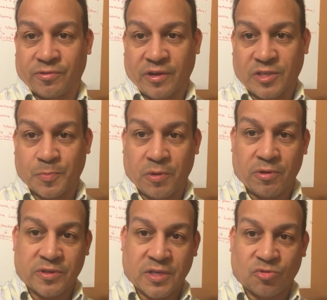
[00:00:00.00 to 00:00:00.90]
are
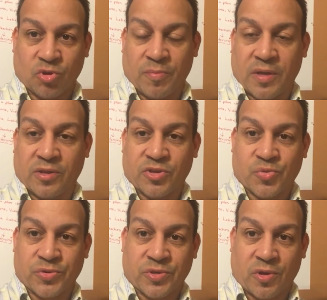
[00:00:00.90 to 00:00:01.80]
experiencing
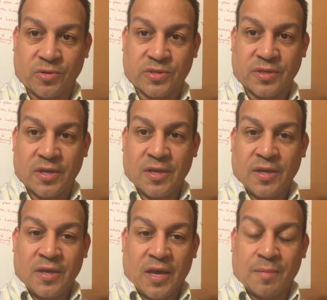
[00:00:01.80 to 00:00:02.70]
tremendous results
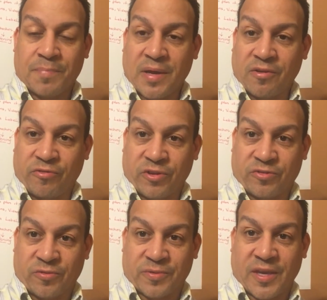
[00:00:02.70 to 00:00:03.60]
and benefits from